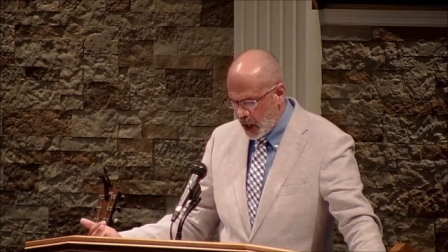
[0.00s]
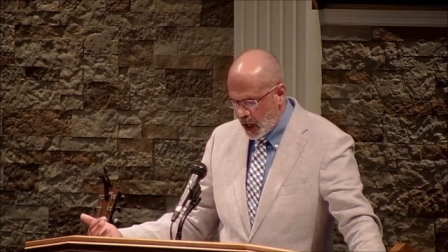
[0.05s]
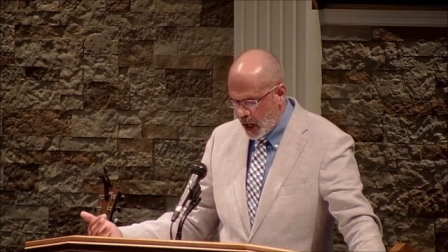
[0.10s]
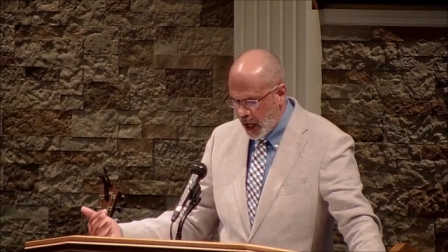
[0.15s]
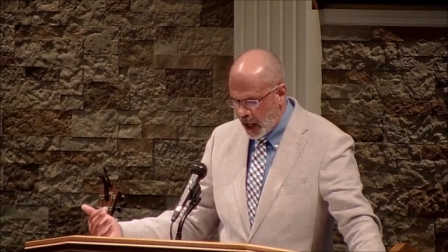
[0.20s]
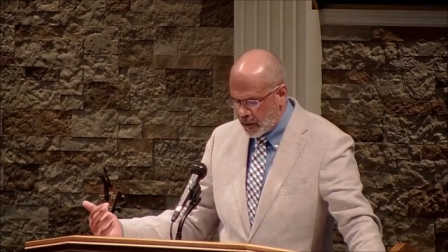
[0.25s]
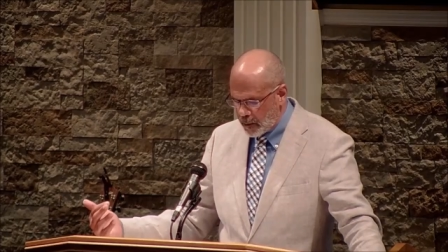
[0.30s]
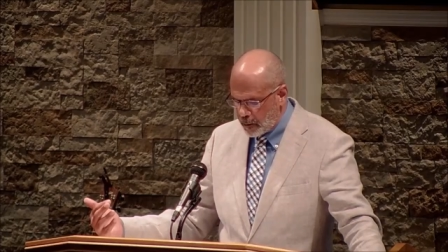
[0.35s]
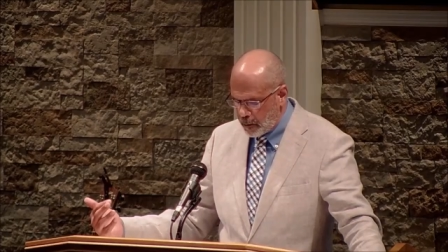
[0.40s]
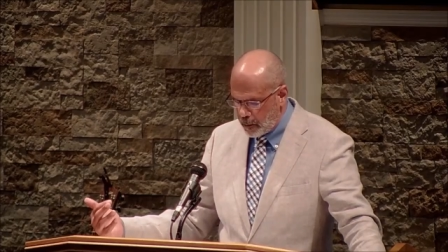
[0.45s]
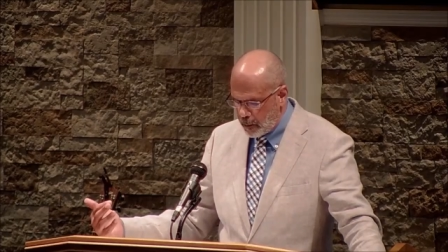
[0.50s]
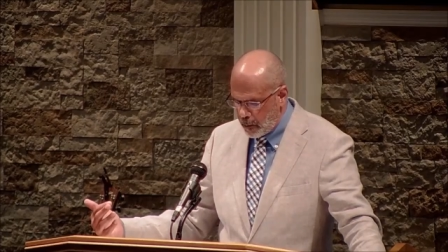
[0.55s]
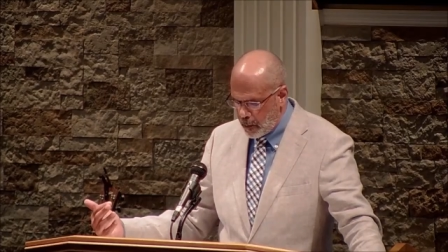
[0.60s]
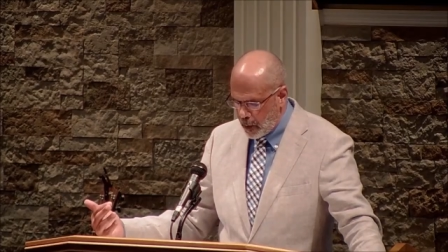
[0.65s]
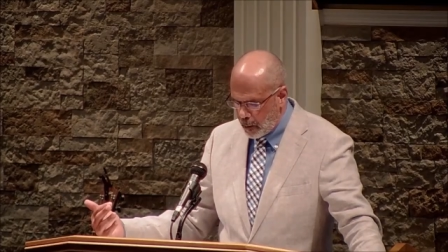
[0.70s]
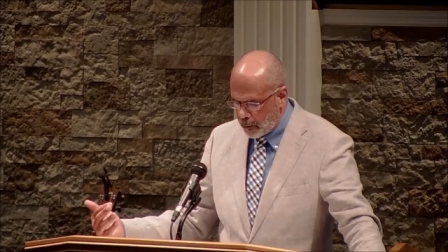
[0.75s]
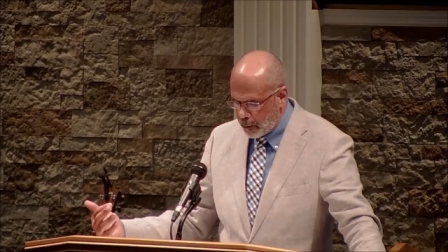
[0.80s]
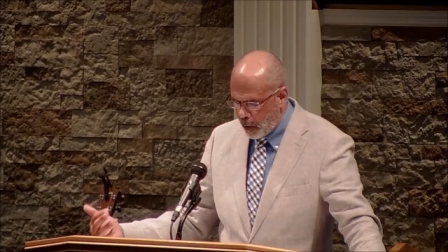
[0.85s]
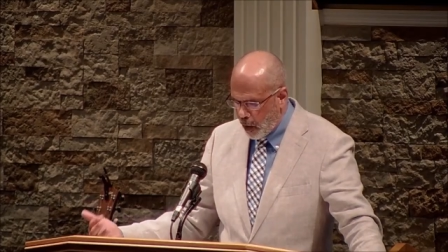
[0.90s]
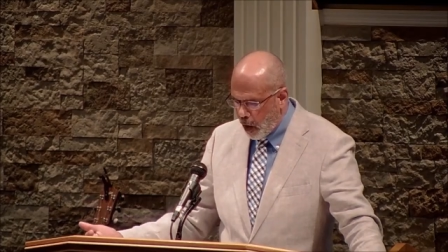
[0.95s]
And
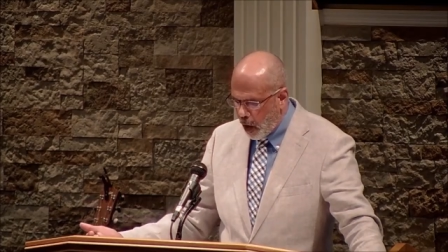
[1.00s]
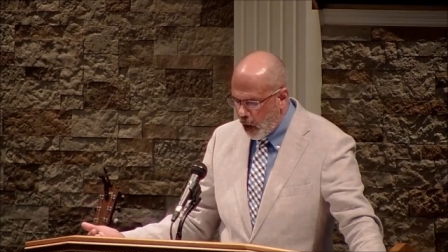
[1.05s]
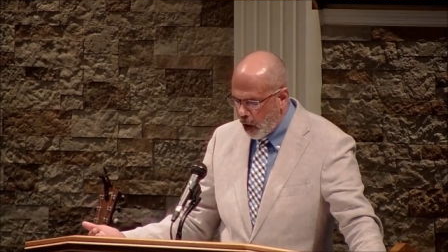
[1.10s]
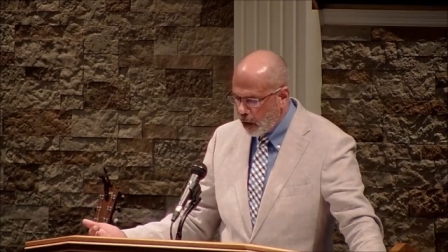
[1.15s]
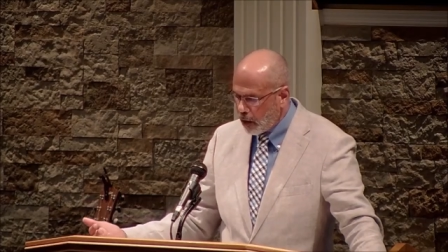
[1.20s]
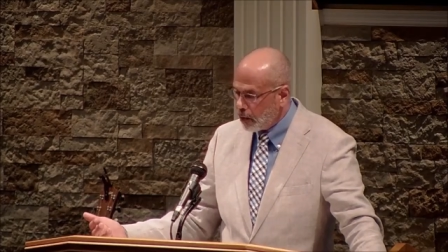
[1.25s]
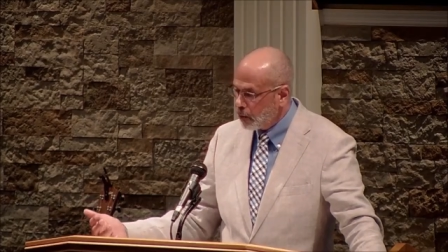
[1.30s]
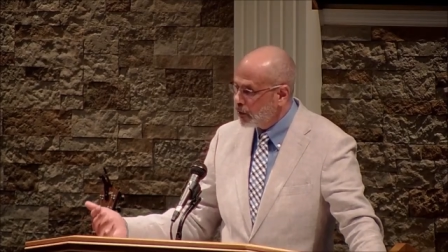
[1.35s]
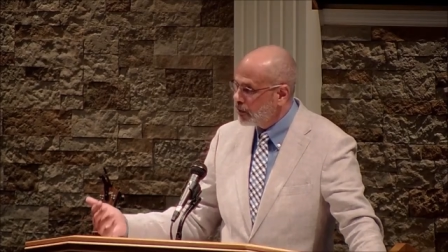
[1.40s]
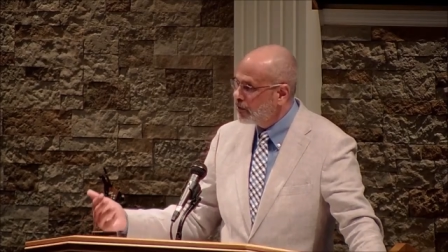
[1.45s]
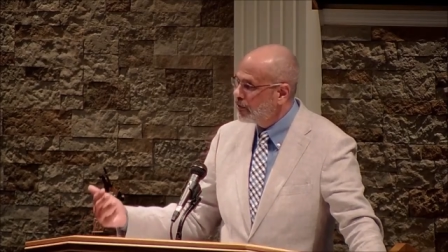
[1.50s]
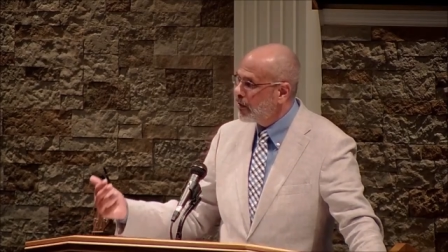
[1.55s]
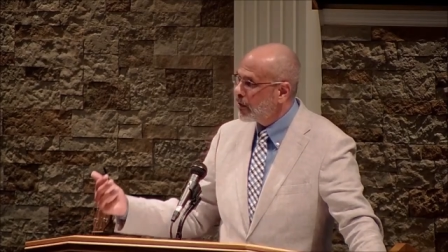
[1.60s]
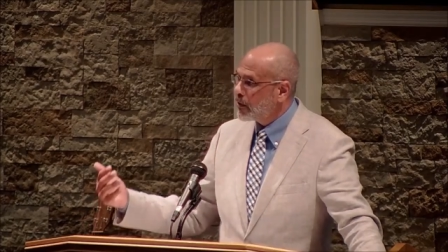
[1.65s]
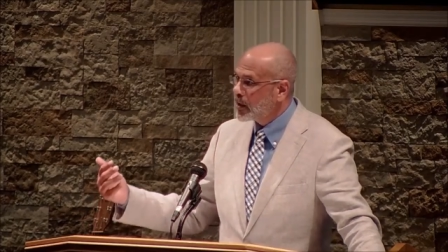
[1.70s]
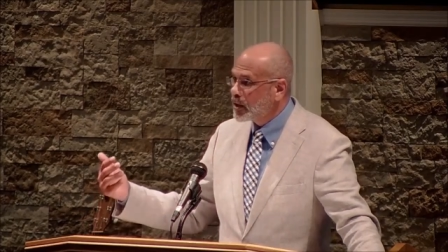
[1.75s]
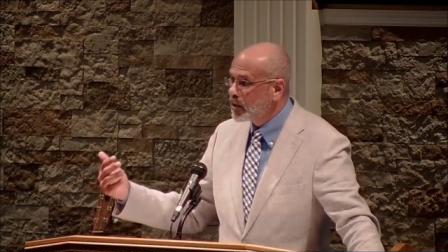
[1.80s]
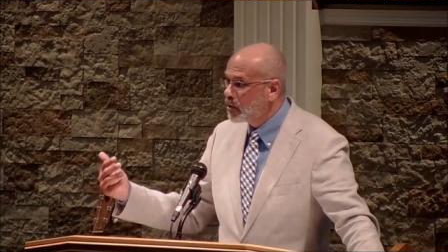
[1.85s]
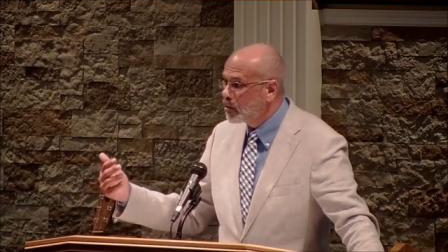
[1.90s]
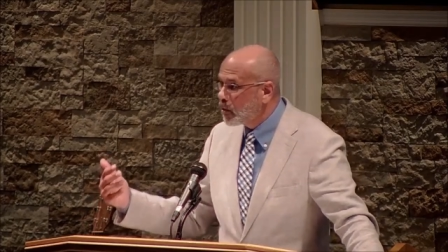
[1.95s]
Paul was
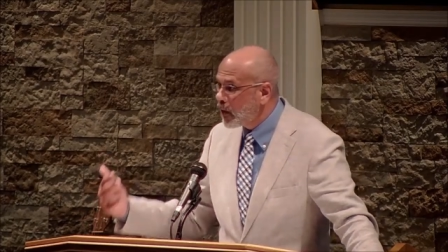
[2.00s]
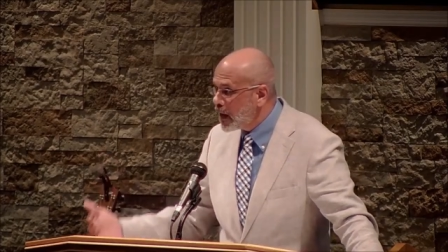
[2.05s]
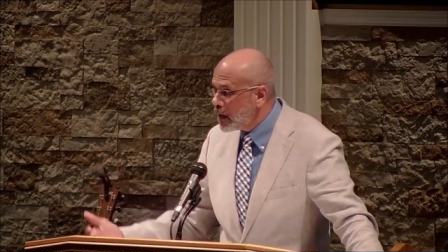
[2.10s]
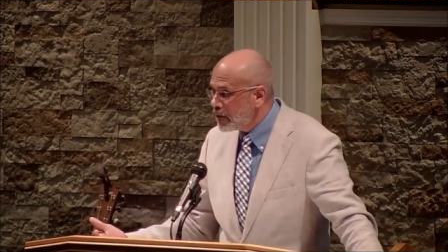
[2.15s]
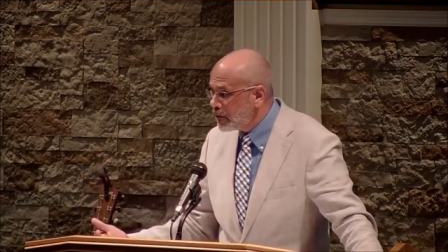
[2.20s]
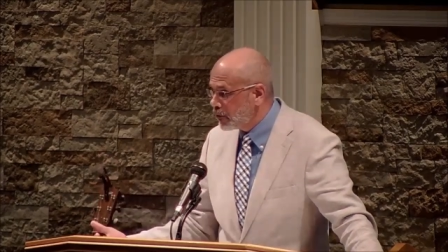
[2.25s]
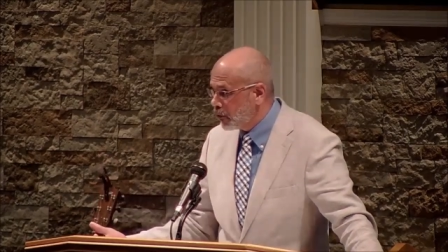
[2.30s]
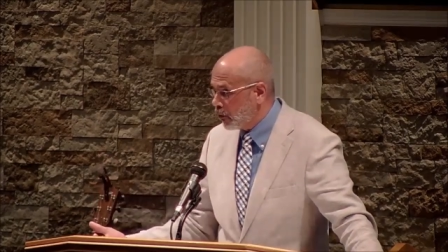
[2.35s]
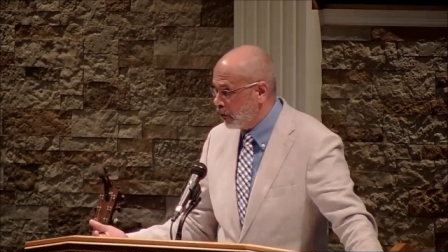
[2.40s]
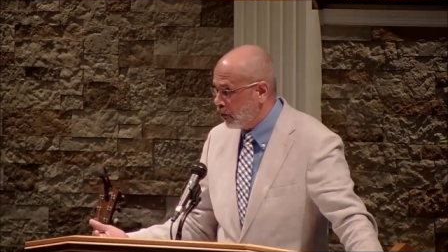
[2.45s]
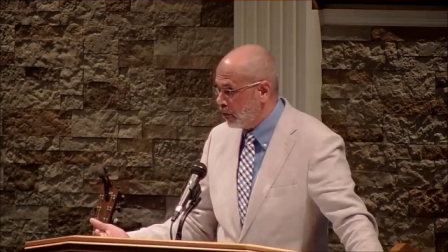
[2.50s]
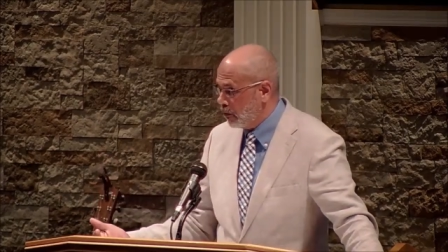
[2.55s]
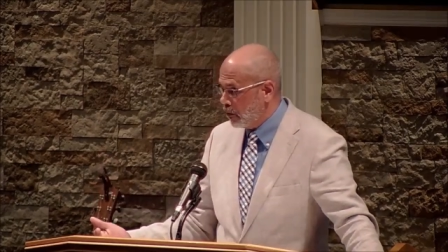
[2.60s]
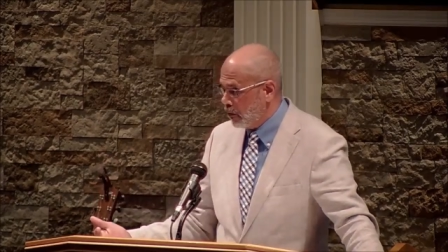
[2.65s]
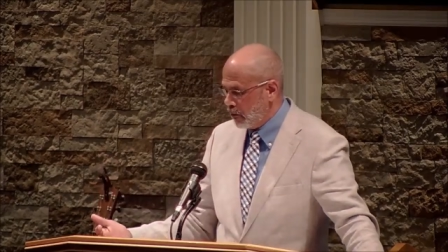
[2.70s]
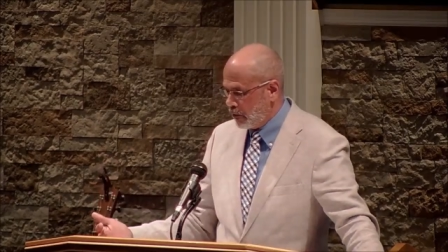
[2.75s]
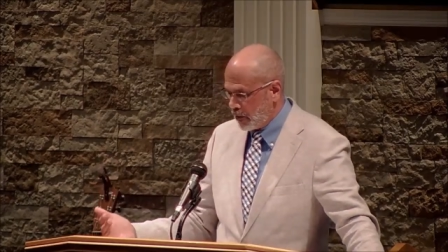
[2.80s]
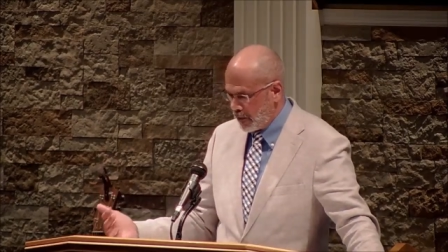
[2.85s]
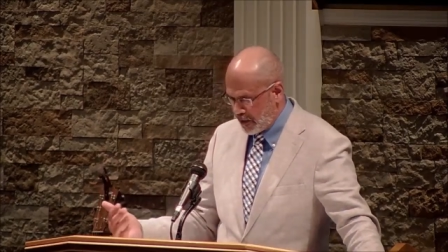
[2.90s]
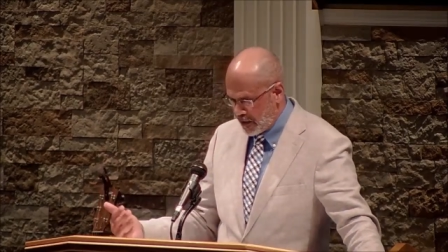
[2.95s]
very grateful
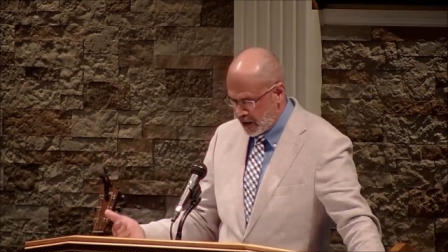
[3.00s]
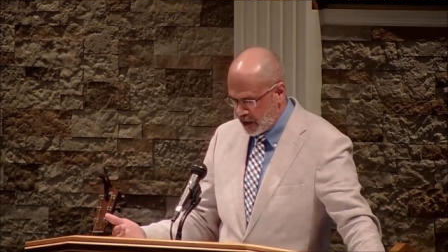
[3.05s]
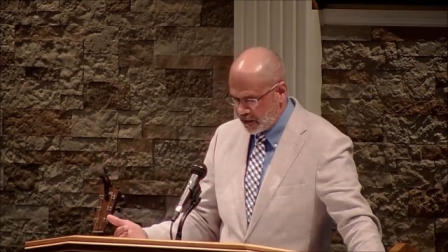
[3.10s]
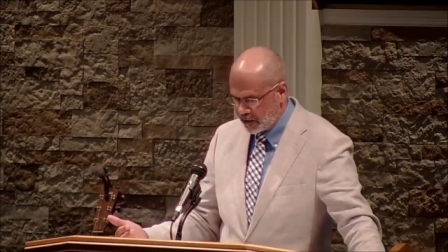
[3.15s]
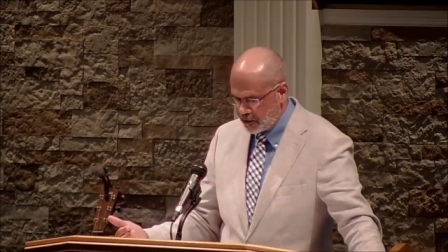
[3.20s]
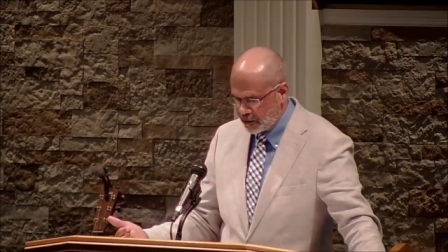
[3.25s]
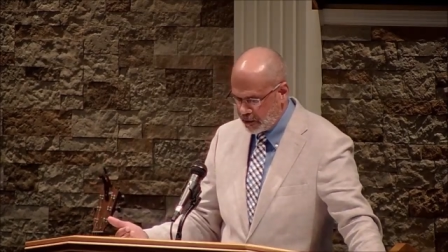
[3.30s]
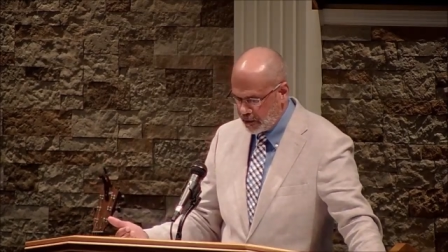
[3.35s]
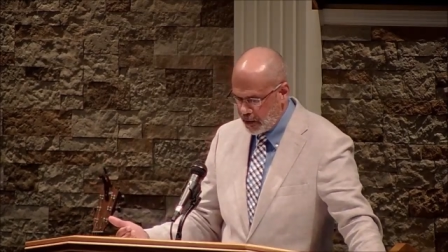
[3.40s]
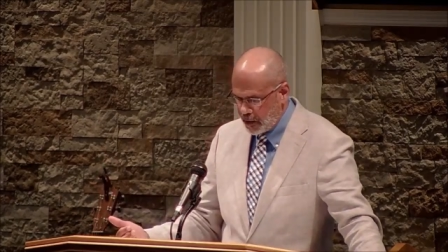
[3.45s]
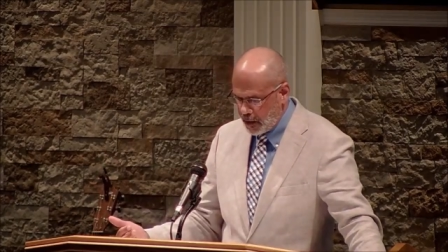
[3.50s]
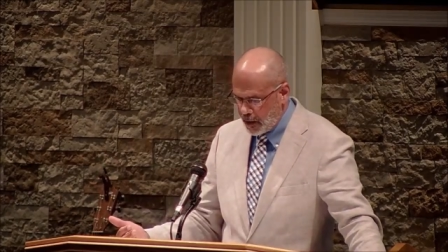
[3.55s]
for this.